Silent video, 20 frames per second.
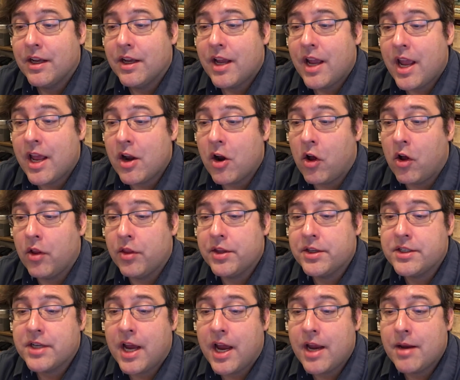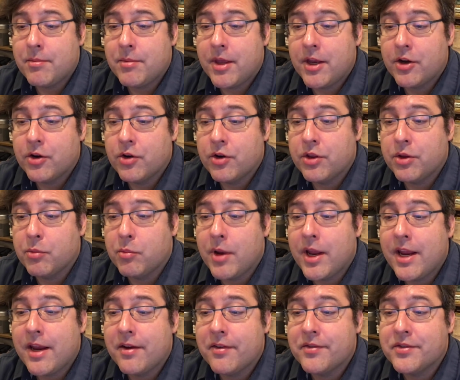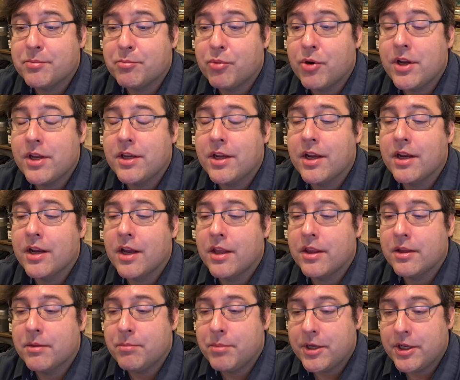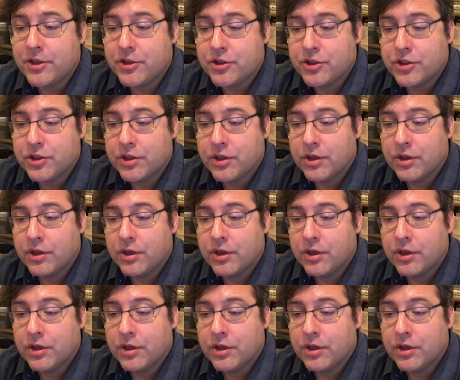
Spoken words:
and all the time they heard the waves breaking on the beach.